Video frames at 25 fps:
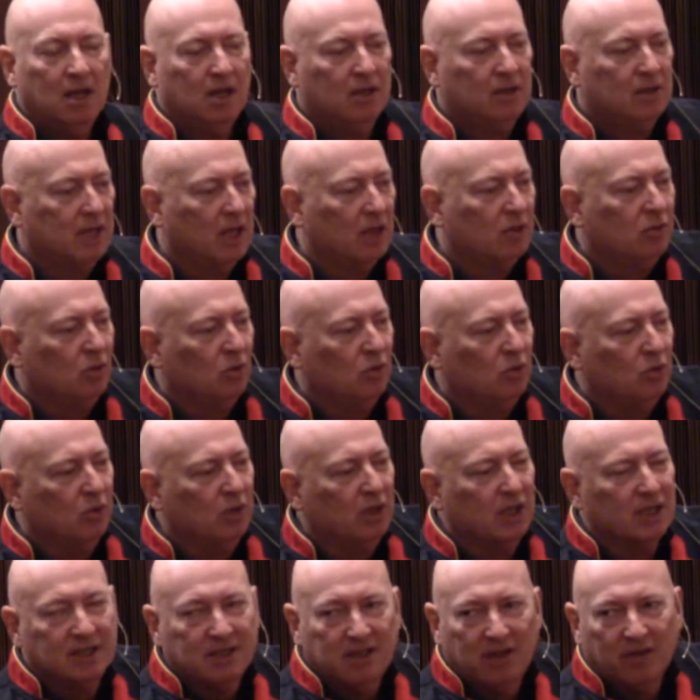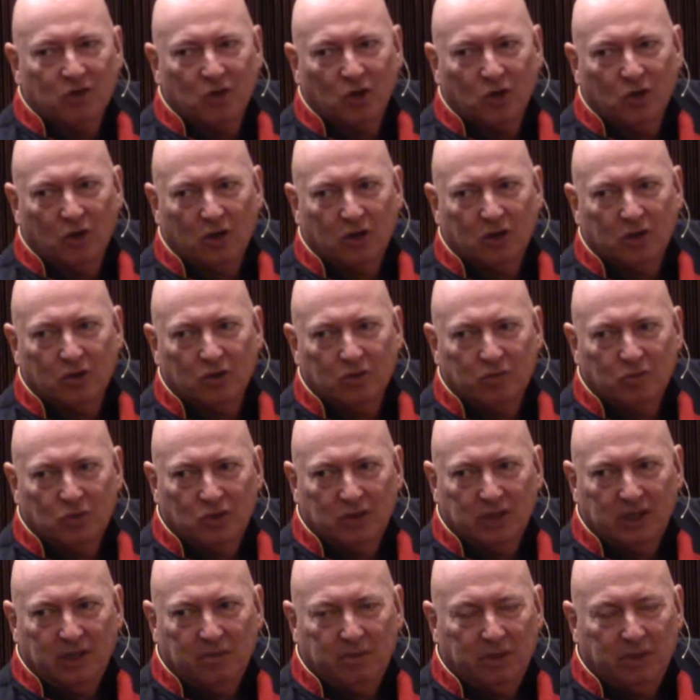start to cook at 7 o'clock in the morning,